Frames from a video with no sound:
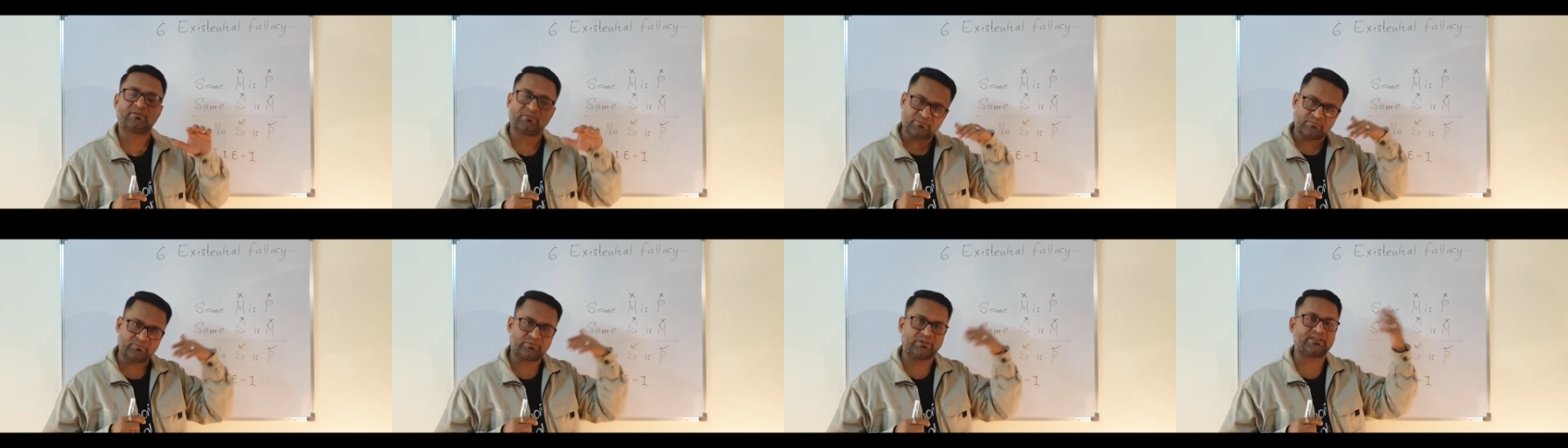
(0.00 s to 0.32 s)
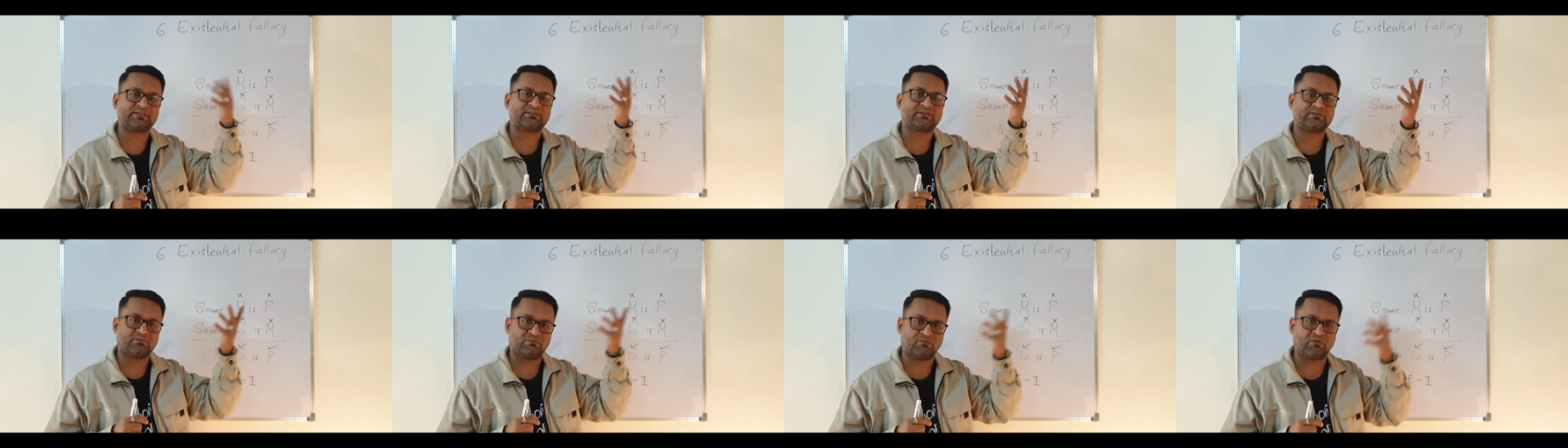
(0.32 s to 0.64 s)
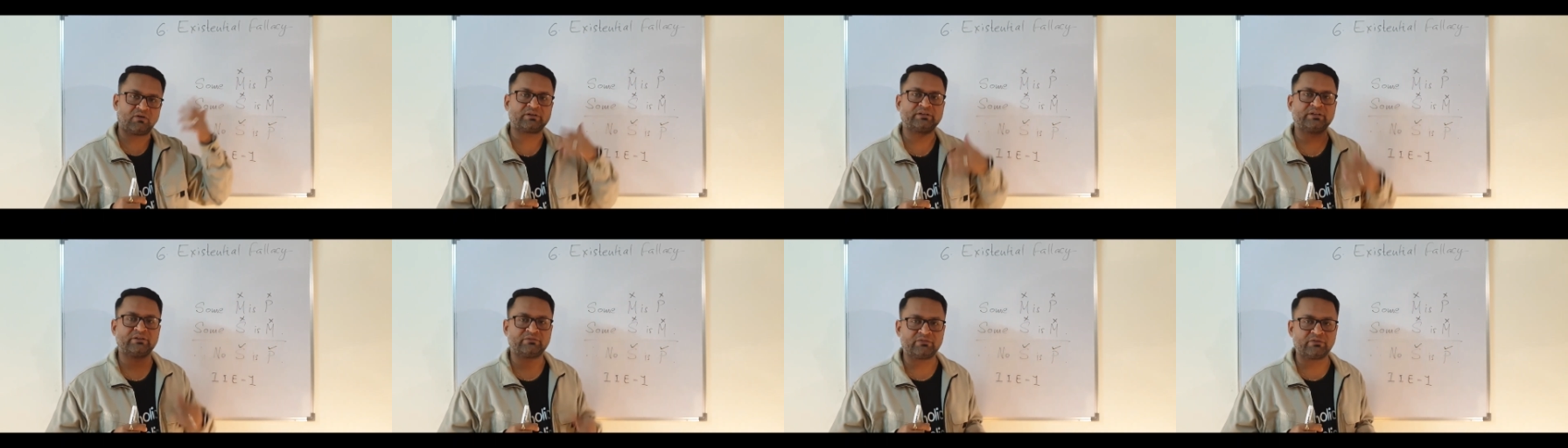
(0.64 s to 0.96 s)
this
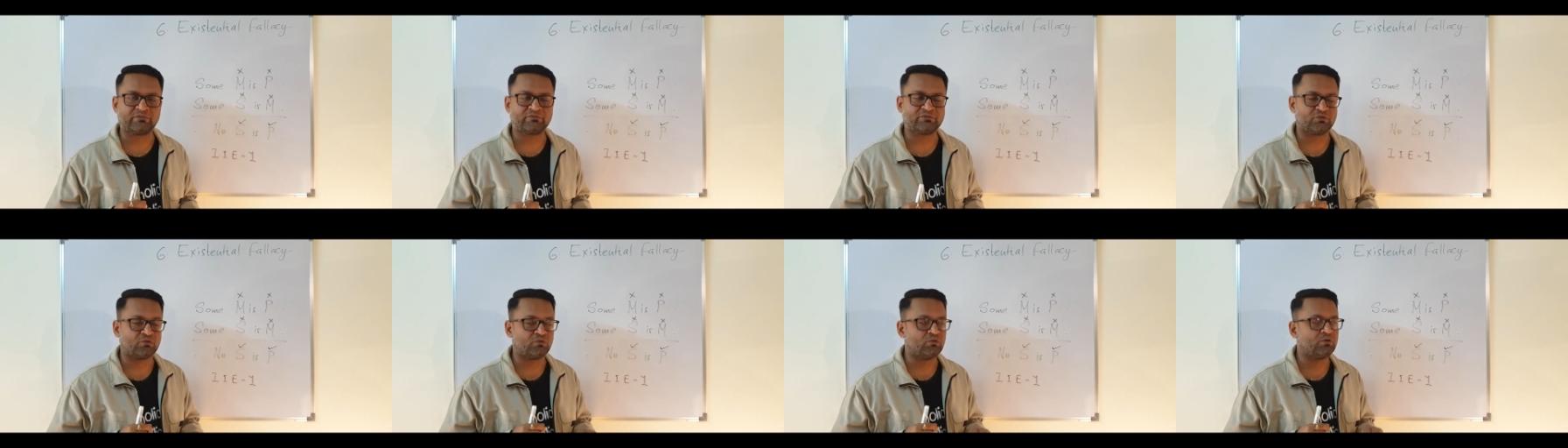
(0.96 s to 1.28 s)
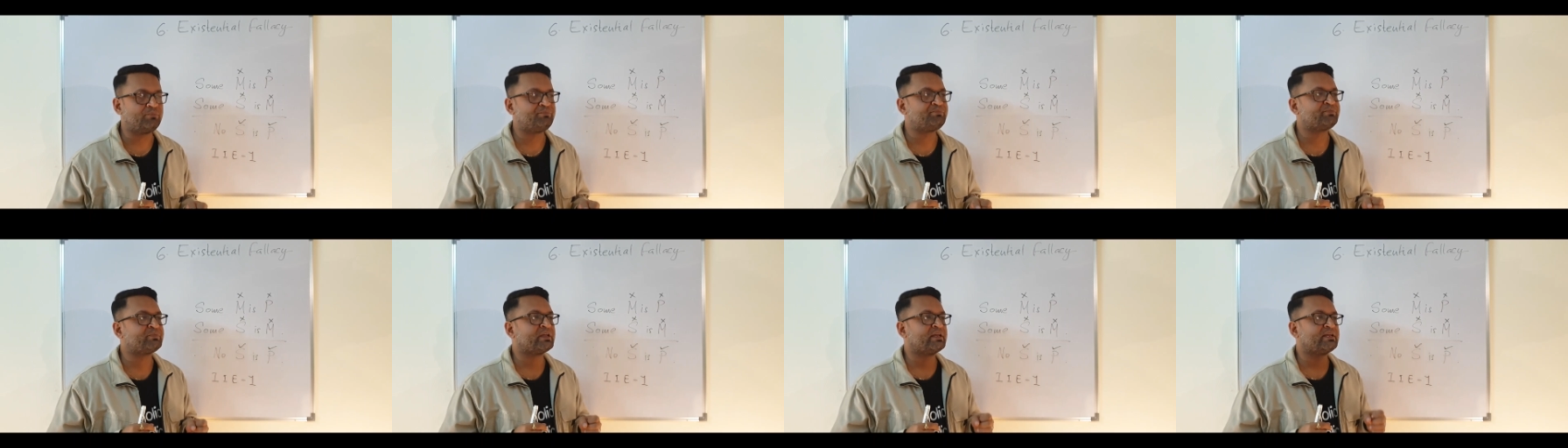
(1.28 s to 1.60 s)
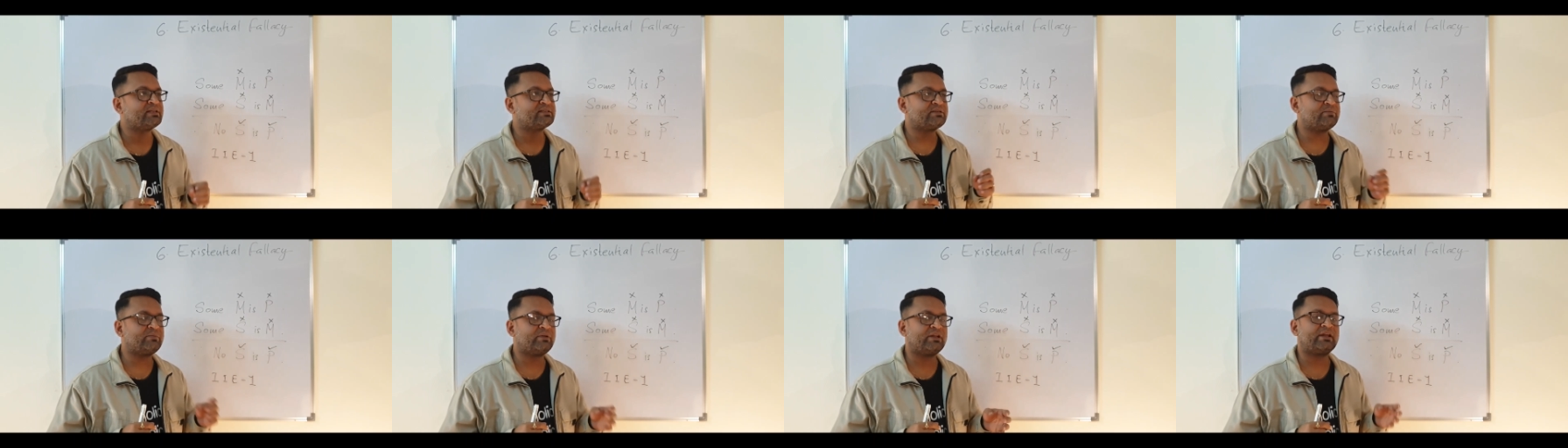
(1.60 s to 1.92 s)
for the fifth rule.
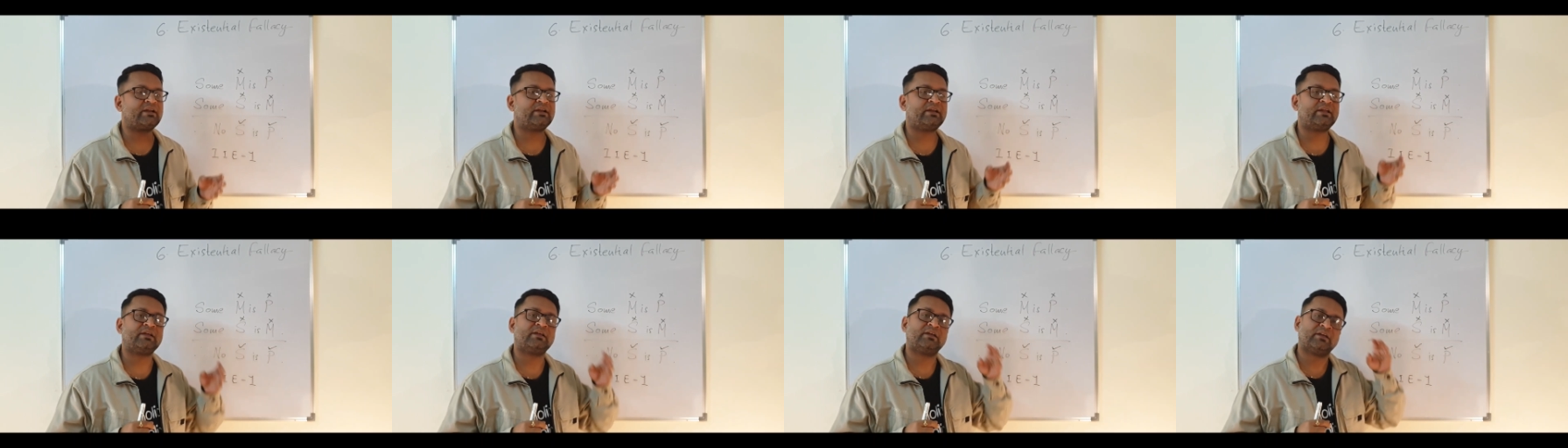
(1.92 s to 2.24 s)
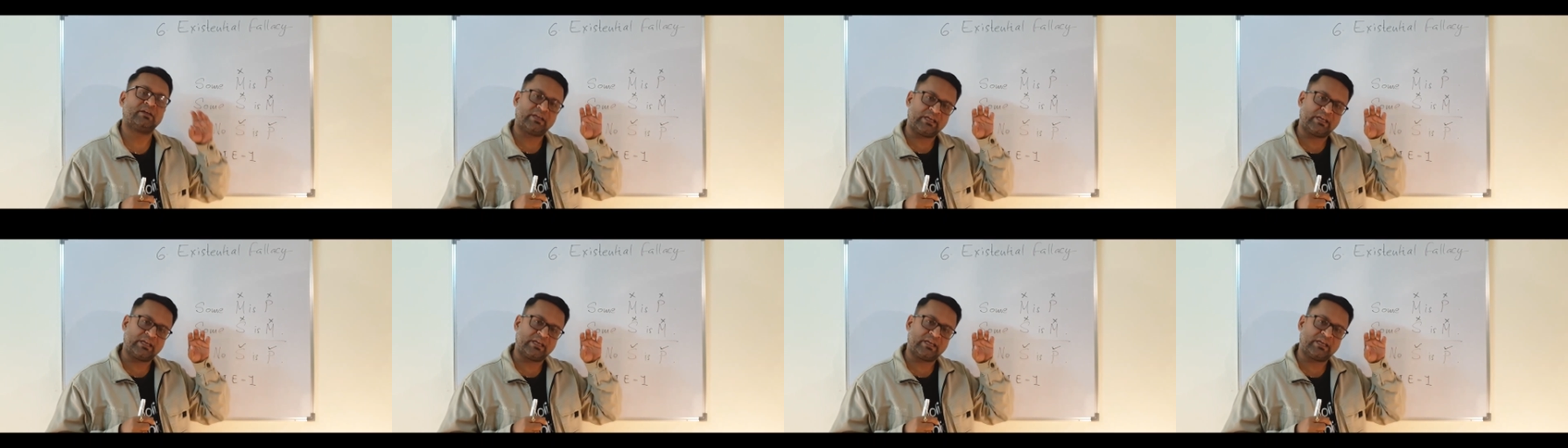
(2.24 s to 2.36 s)
Similarly,